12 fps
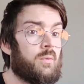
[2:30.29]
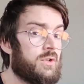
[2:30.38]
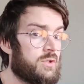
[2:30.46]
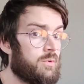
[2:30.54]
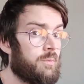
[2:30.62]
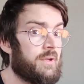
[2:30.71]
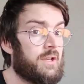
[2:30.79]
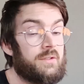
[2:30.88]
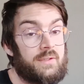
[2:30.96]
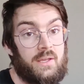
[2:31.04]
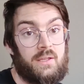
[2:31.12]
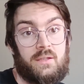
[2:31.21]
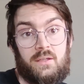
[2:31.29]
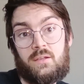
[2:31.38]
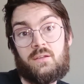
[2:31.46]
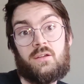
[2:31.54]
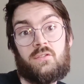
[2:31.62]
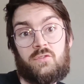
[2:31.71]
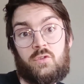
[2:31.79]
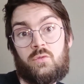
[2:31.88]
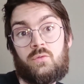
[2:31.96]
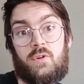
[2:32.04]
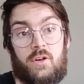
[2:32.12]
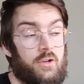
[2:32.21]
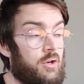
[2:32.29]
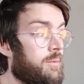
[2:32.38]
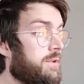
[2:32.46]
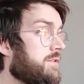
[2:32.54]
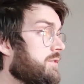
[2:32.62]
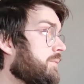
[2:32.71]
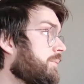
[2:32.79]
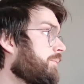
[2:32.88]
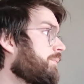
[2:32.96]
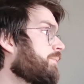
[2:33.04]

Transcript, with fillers: which will be contained in a few variables.